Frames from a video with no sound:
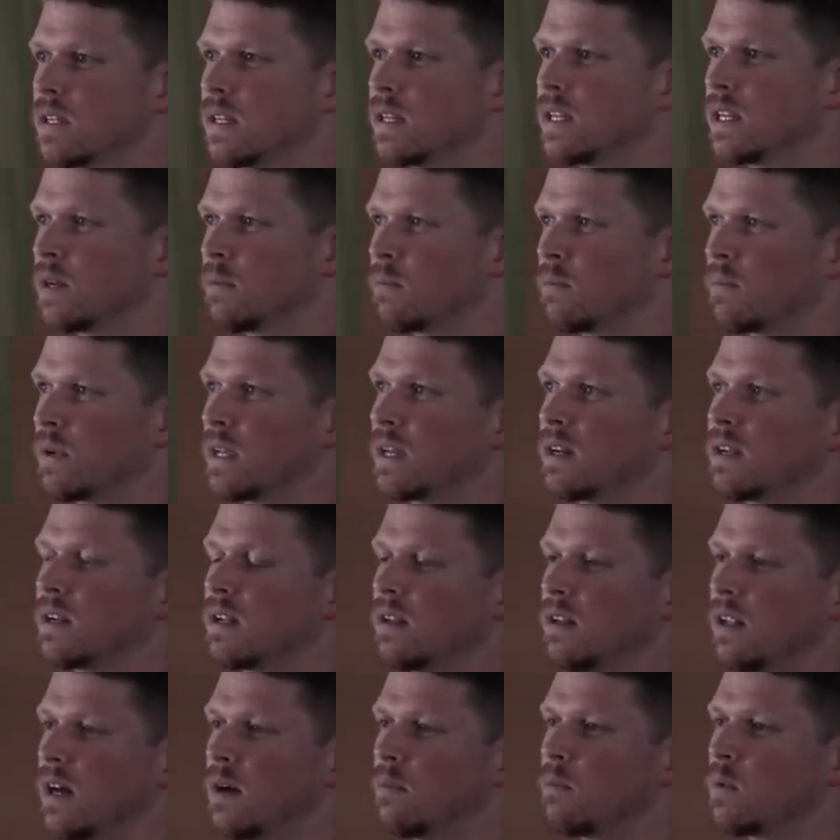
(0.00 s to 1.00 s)
They end up
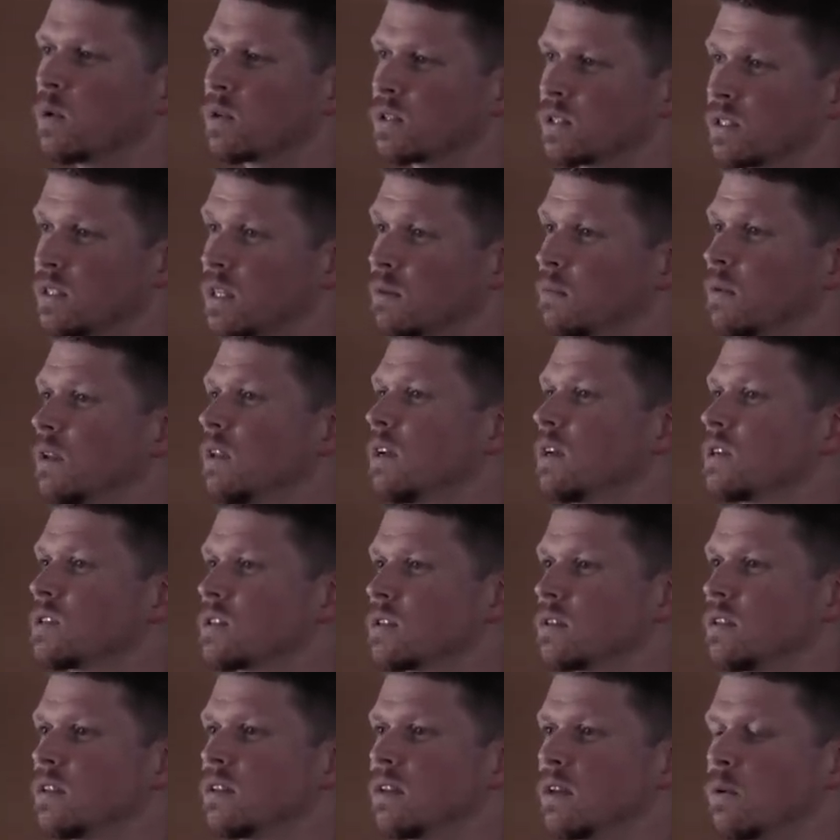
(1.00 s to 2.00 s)
getting a lot more
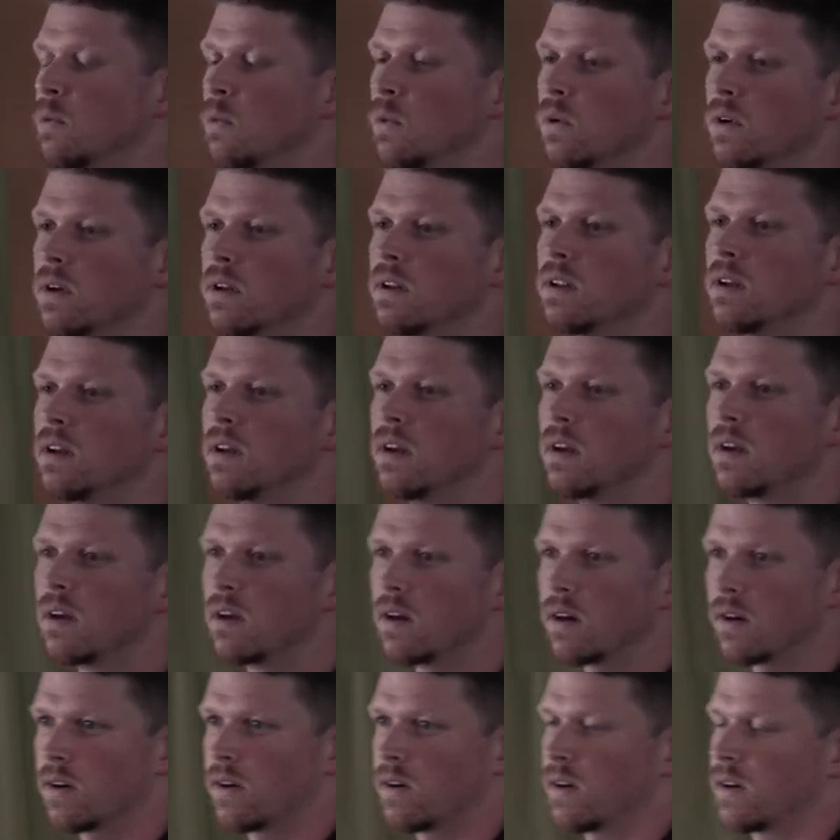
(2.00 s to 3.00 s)
stimulation than they would
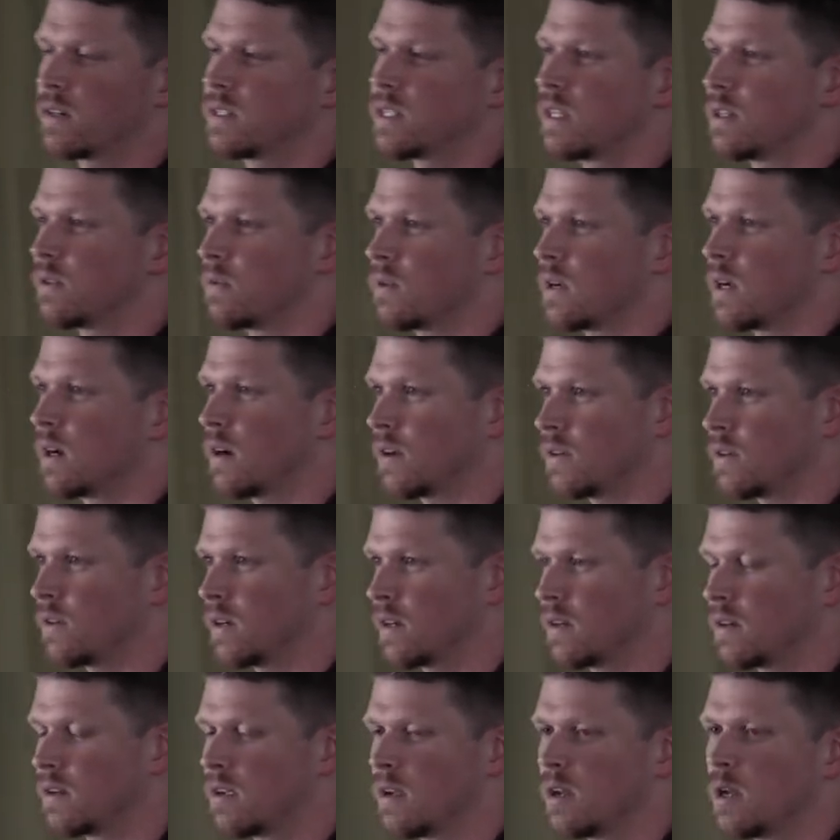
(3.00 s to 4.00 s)
on an
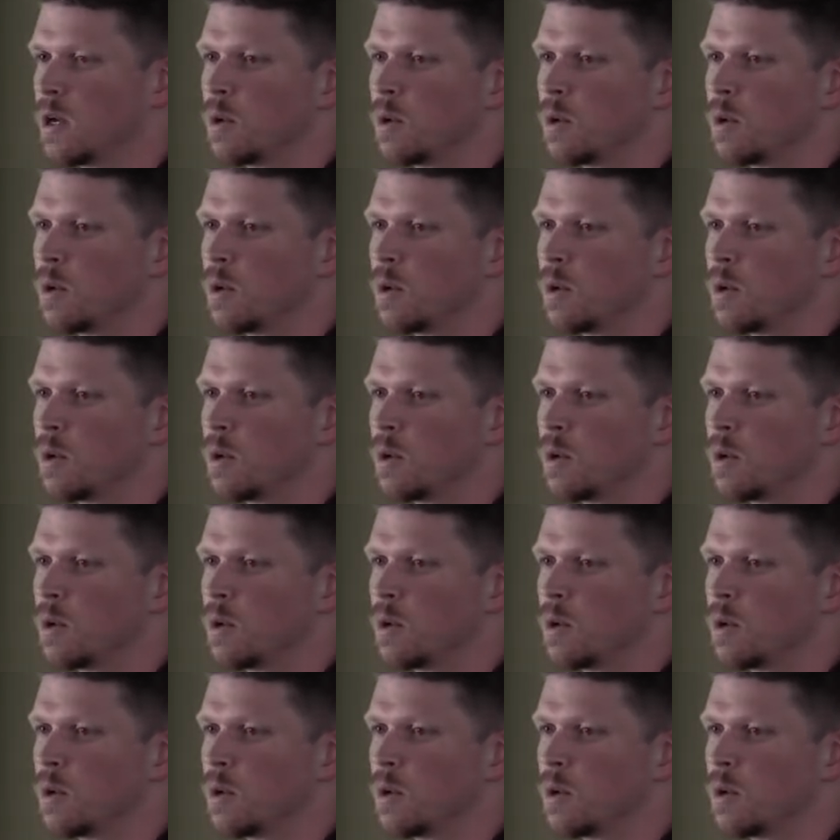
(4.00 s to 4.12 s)
RT300